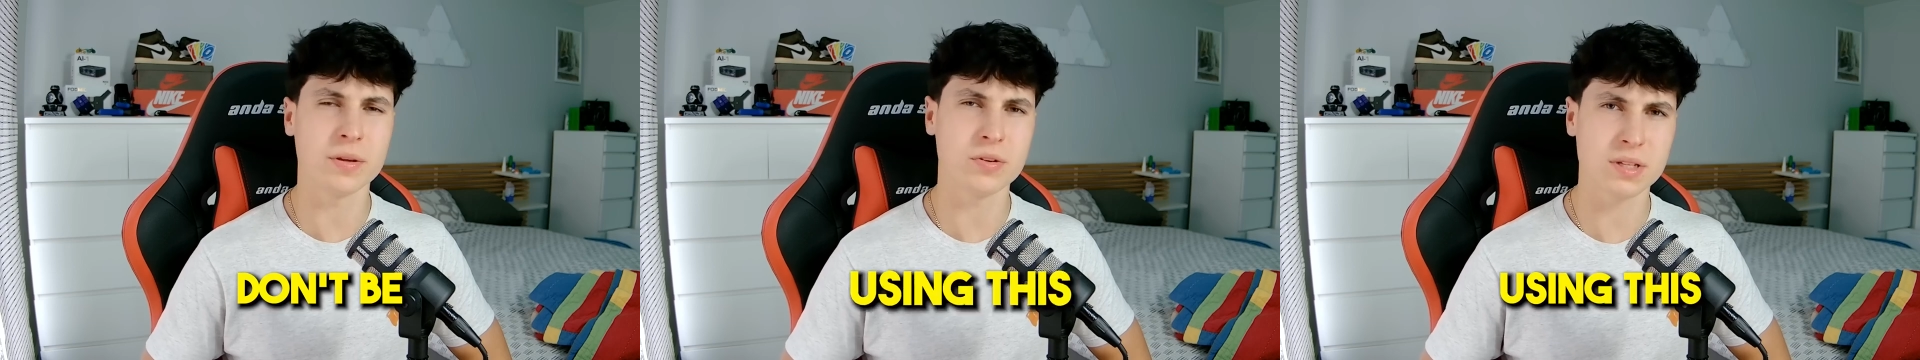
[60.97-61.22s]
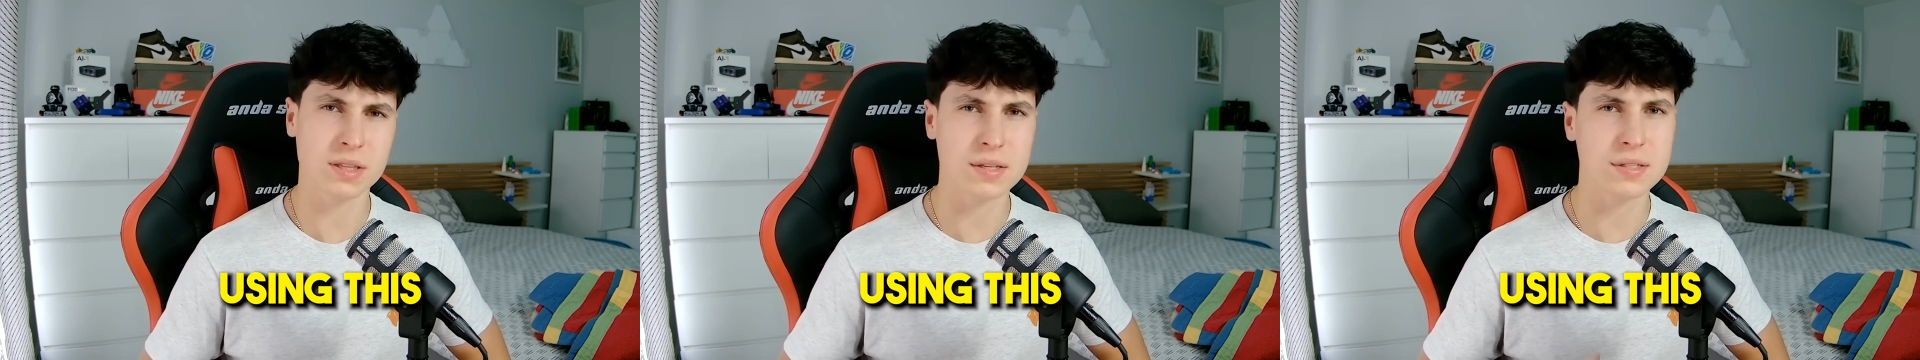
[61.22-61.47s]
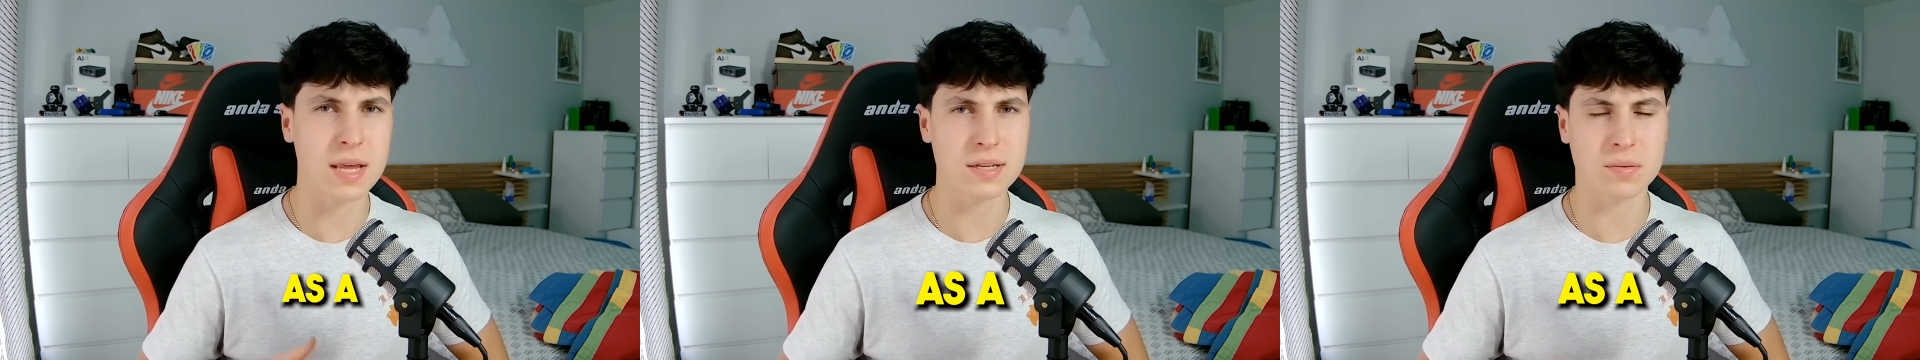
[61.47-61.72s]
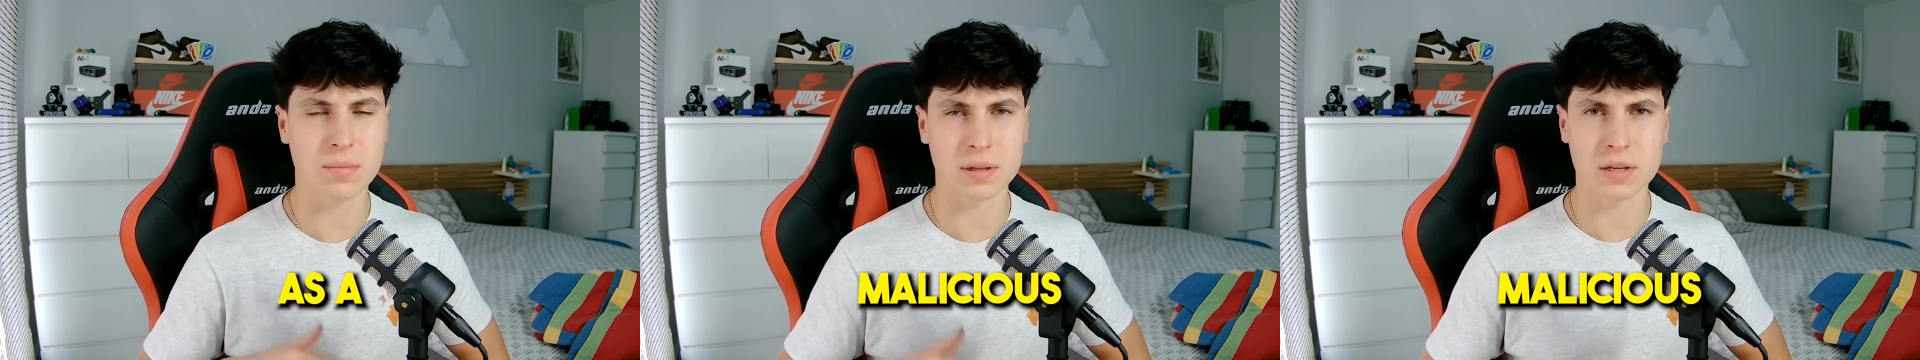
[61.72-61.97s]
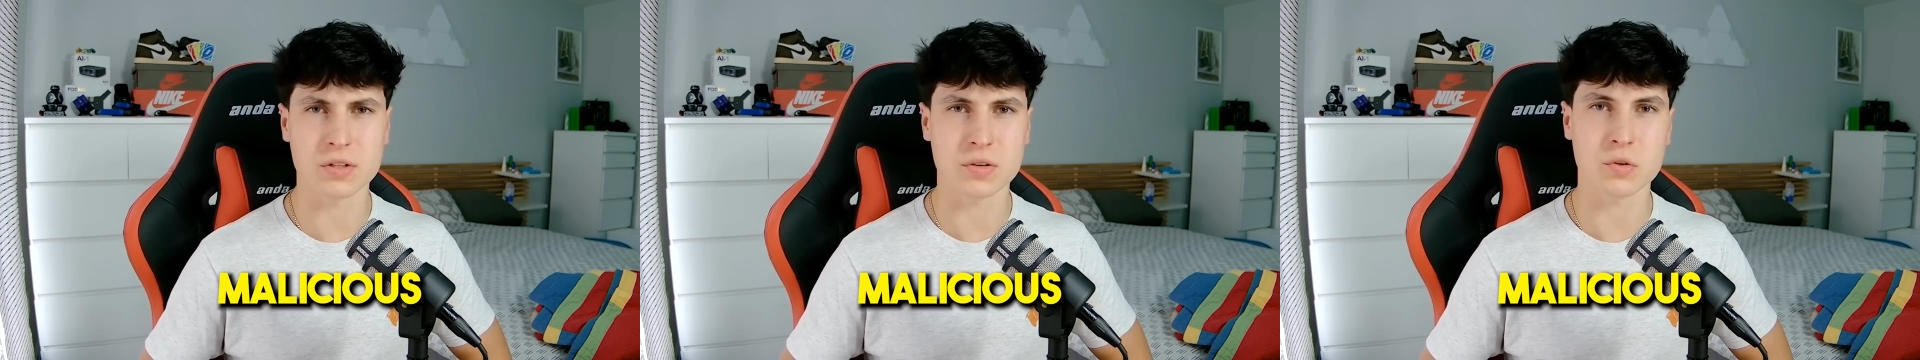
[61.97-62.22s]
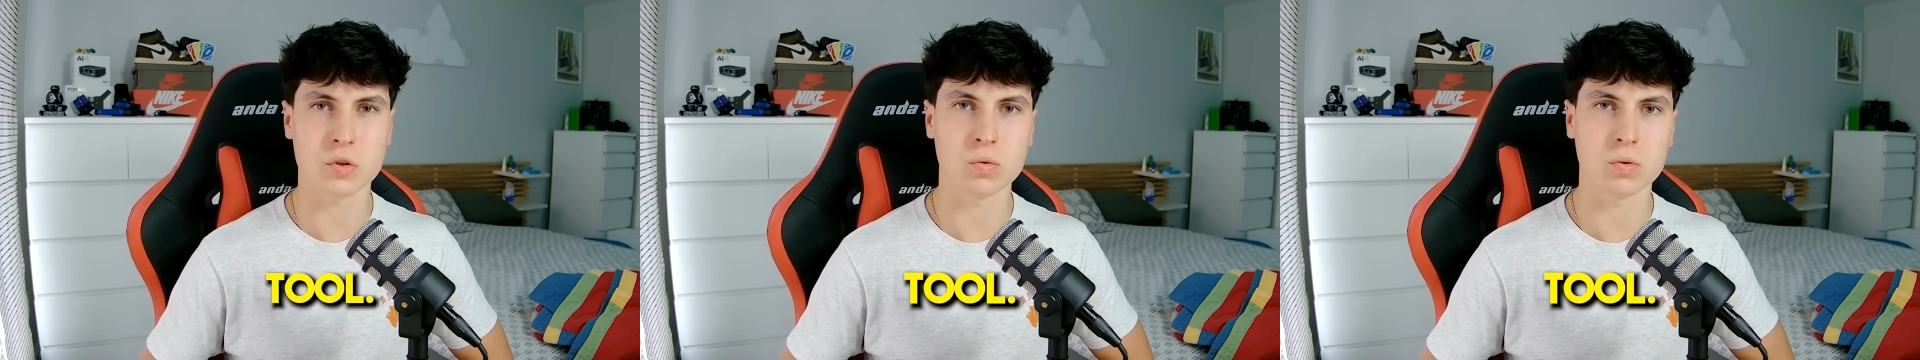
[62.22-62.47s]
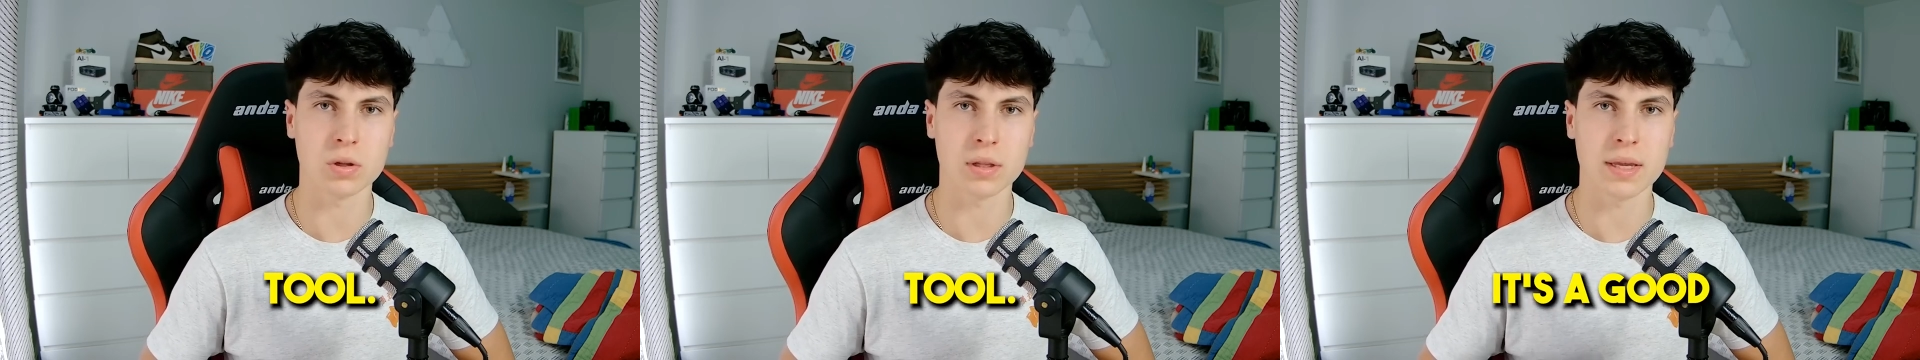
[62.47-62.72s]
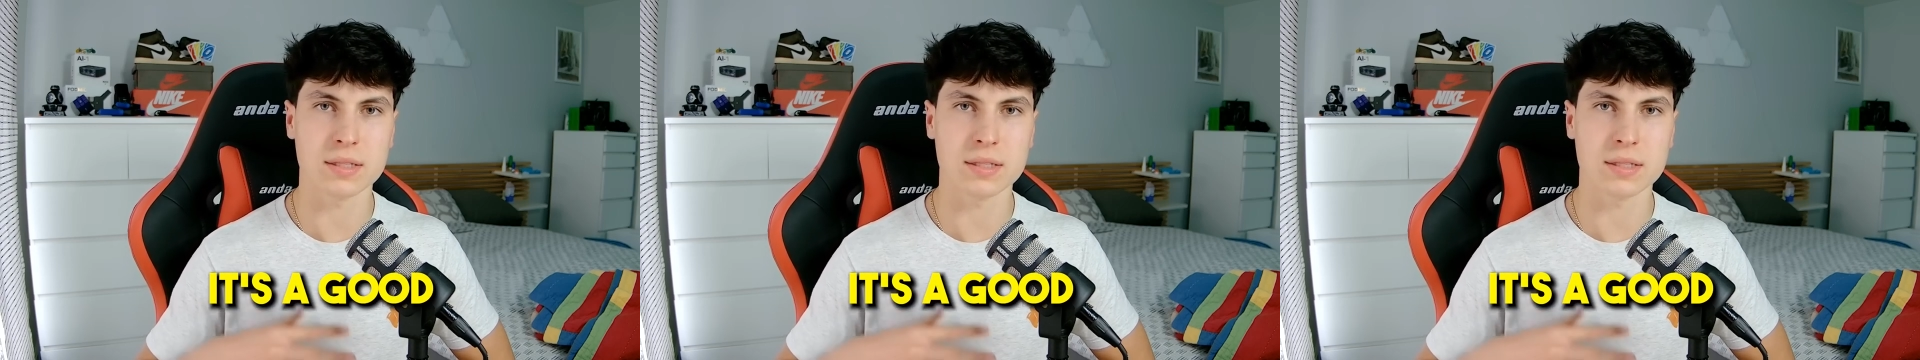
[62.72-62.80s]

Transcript: be using this as a malicious tool.